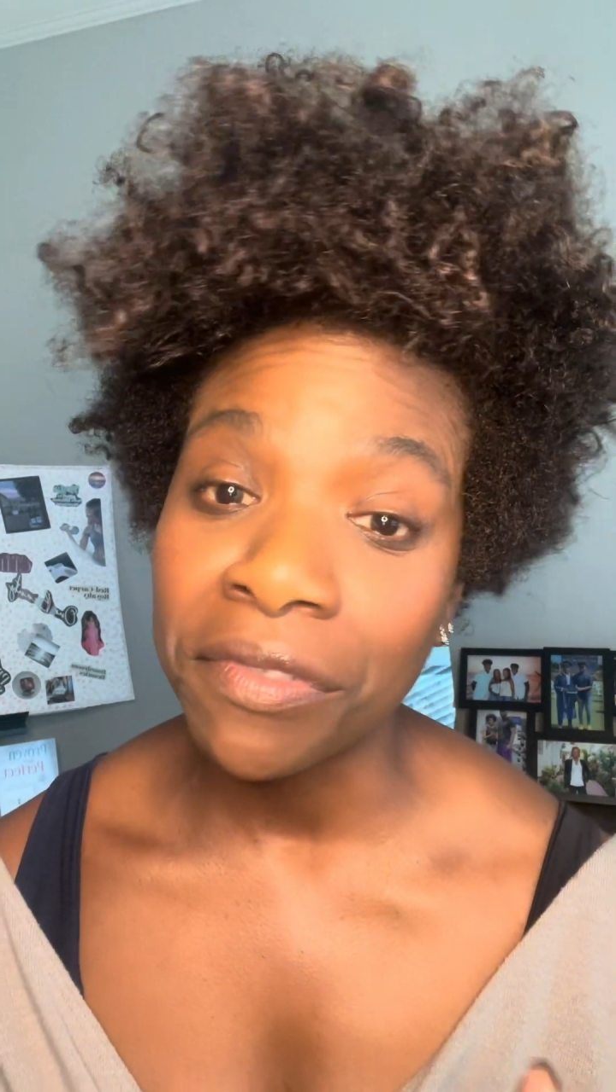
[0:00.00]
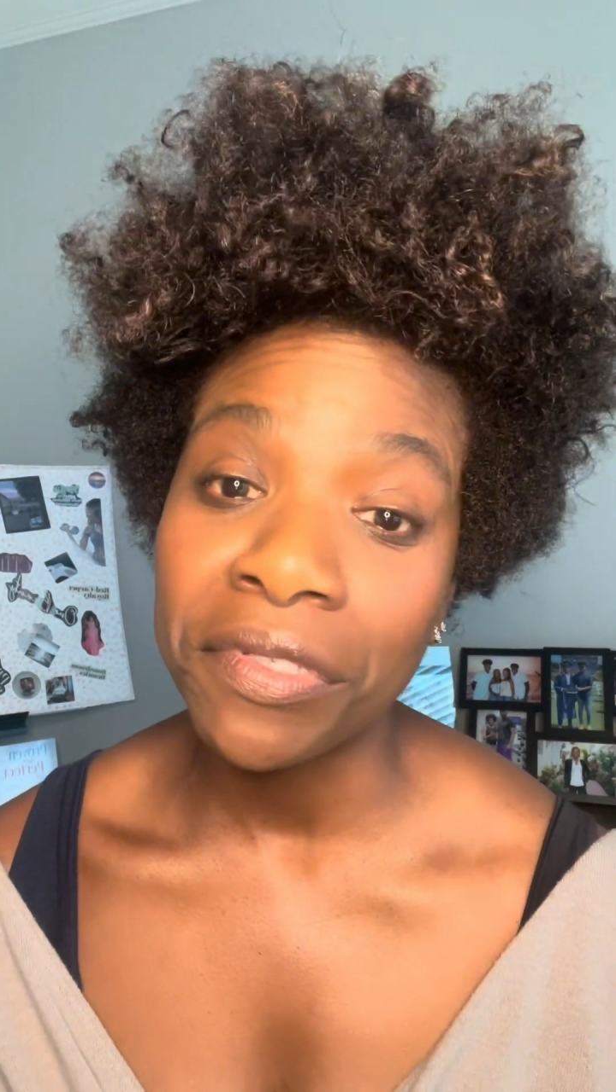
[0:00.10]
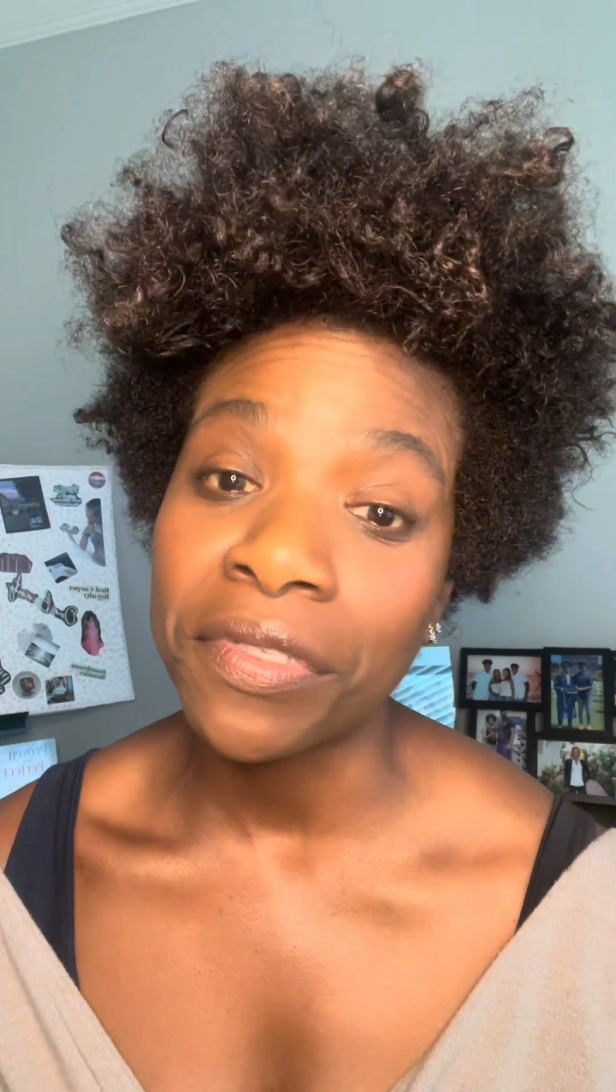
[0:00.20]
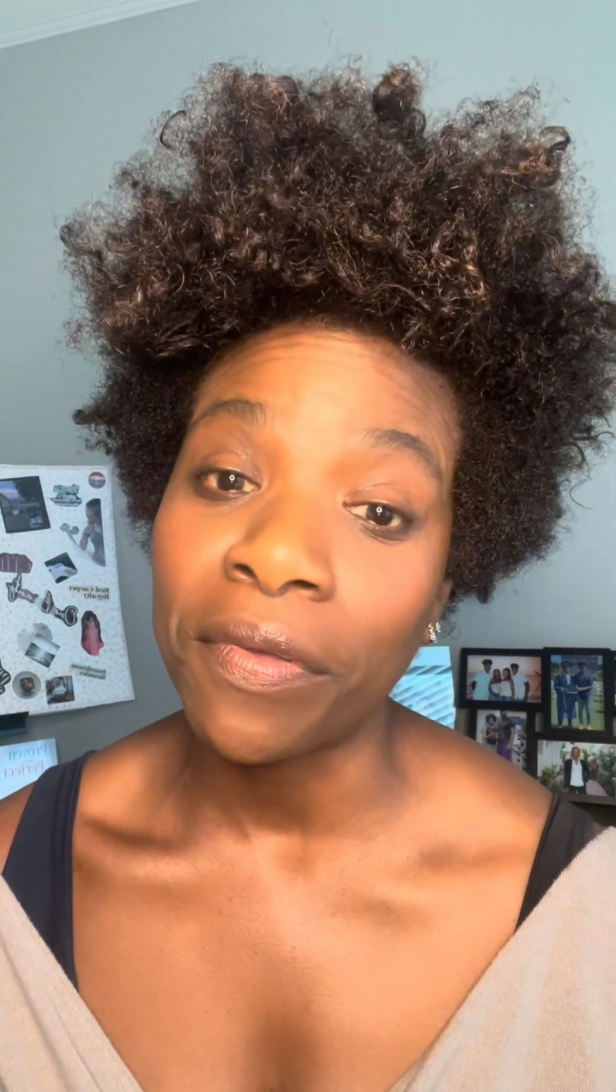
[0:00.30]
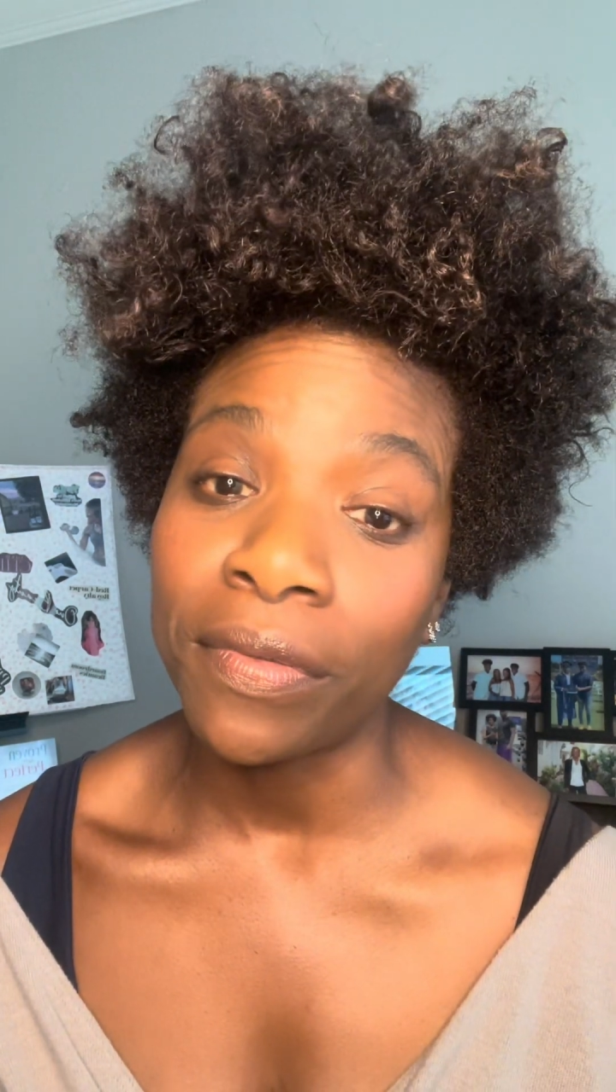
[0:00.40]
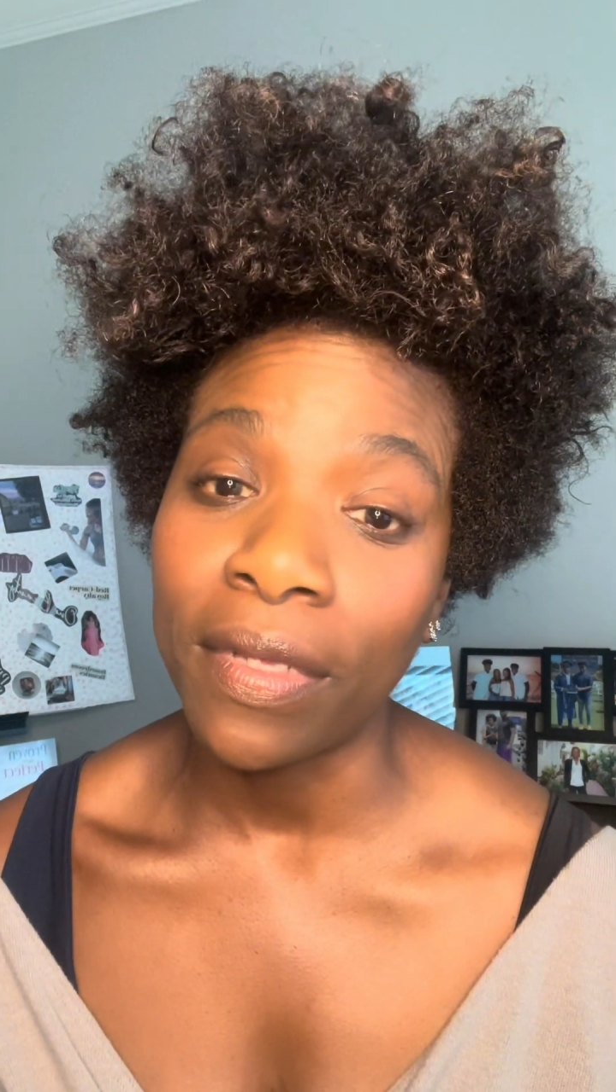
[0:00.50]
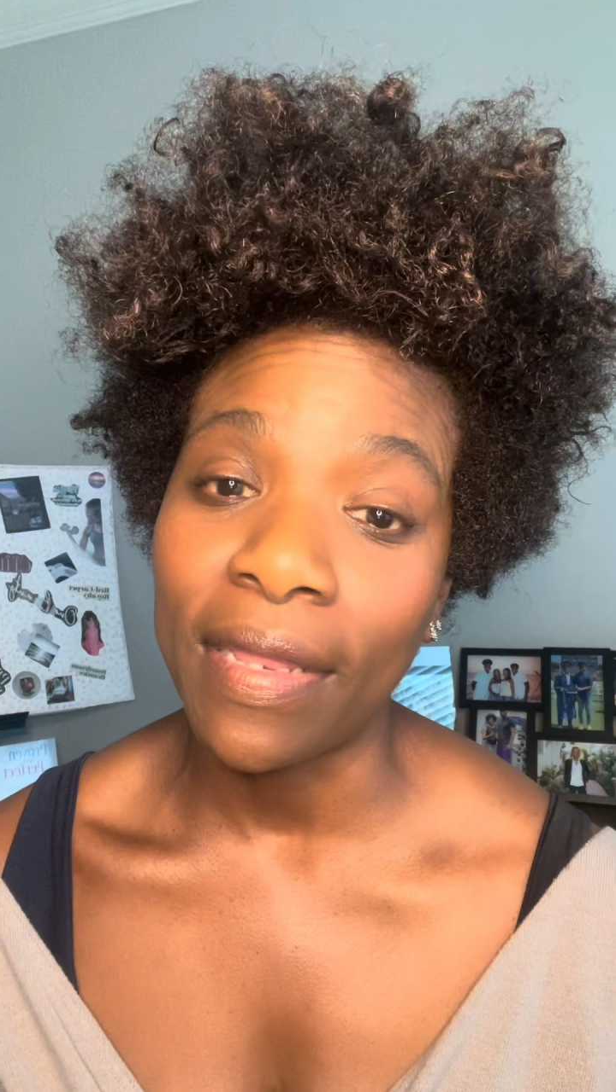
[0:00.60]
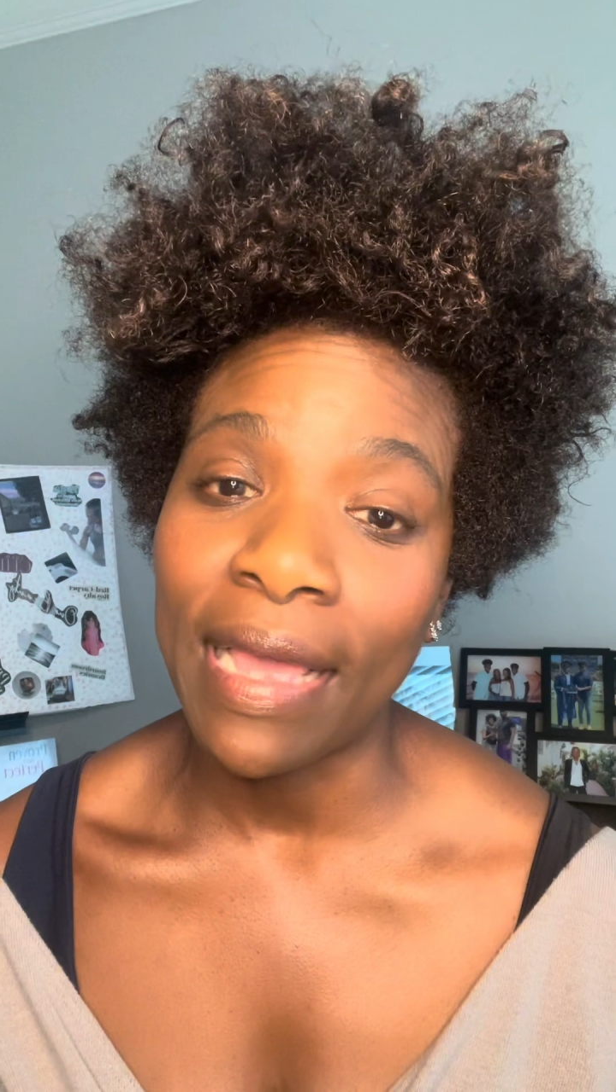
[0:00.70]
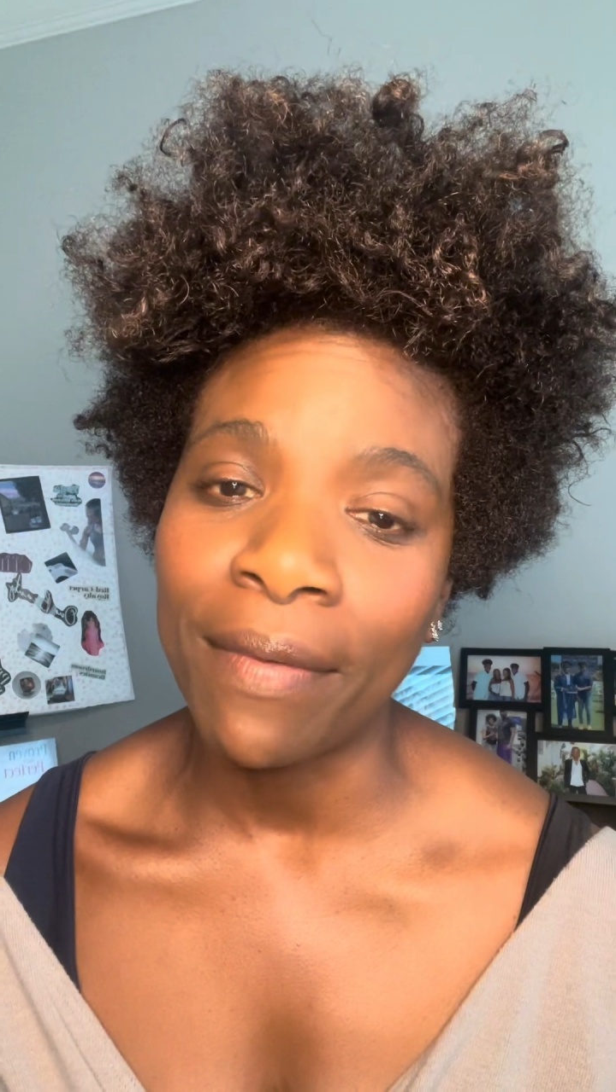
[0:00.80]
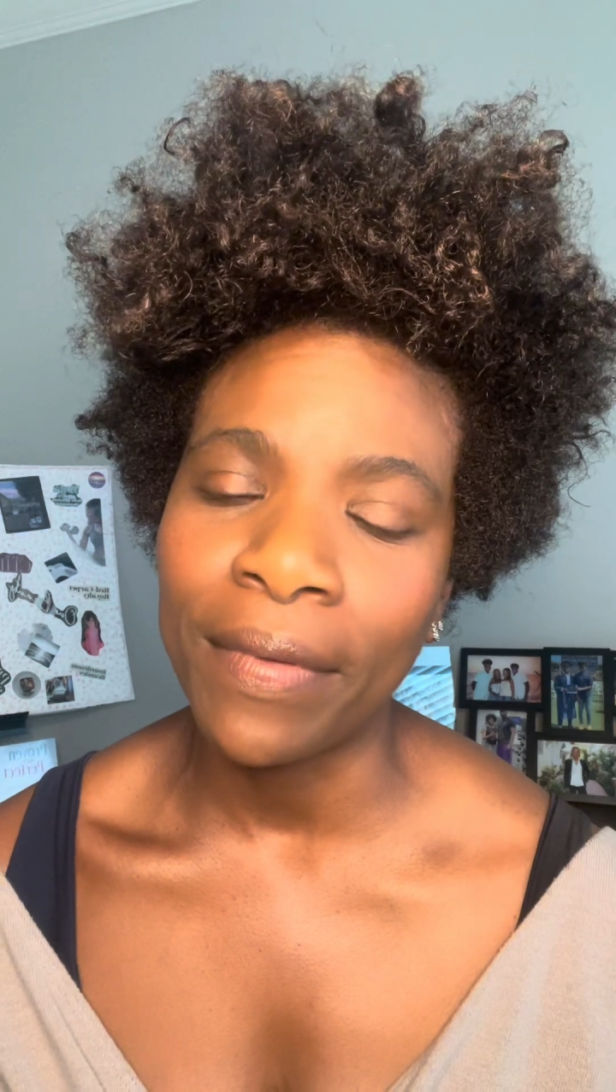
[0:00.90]
You just hold
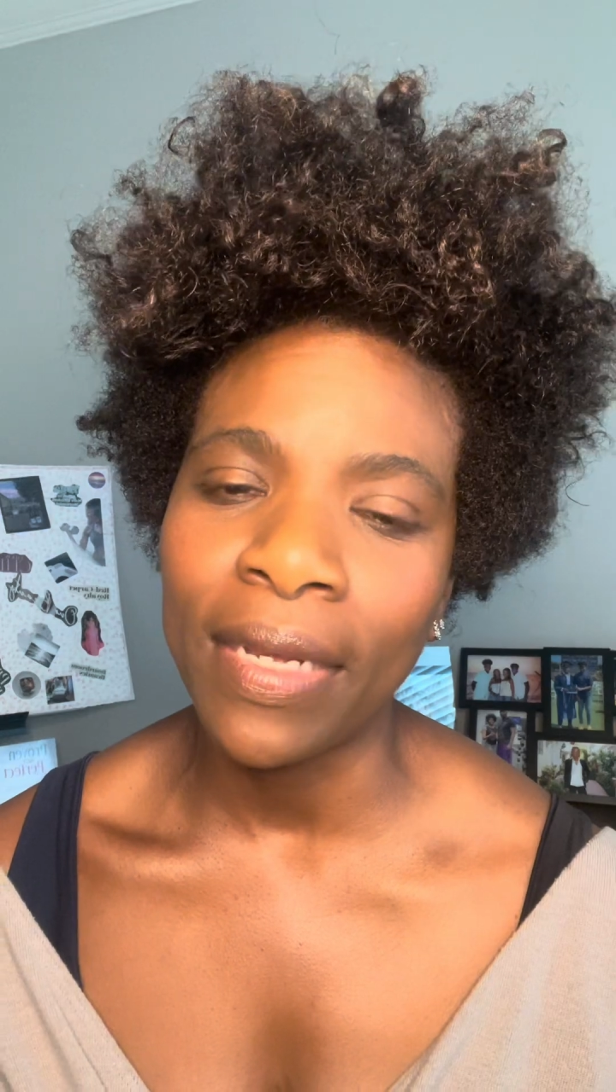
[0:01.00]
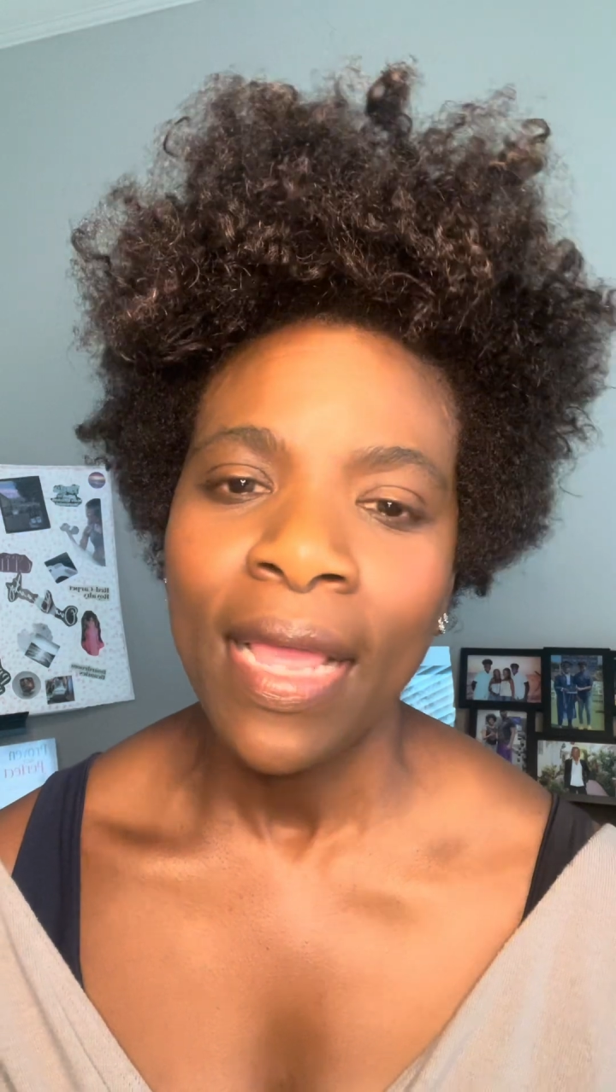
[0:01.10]
on that one.